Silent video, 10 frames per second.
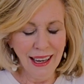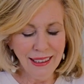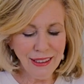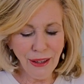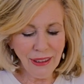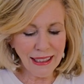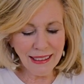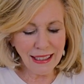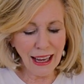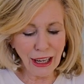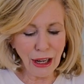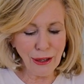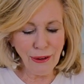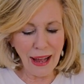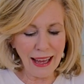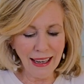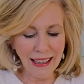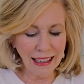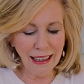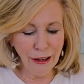So let's go
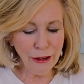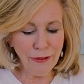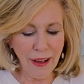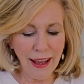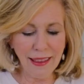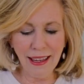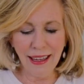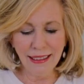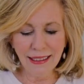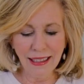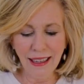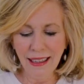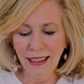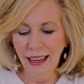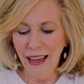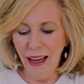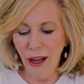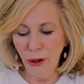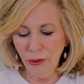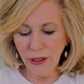and clarify this.
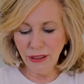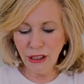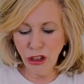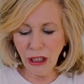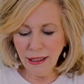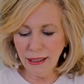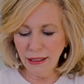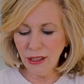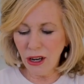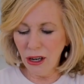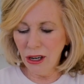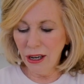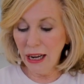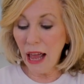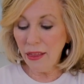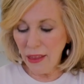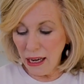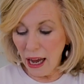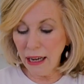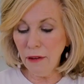Oh, there's a Justice card, the
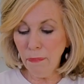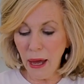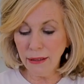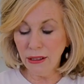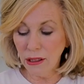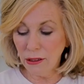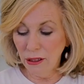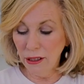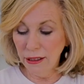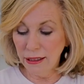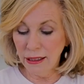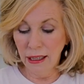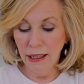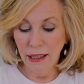Knight of Pentacles,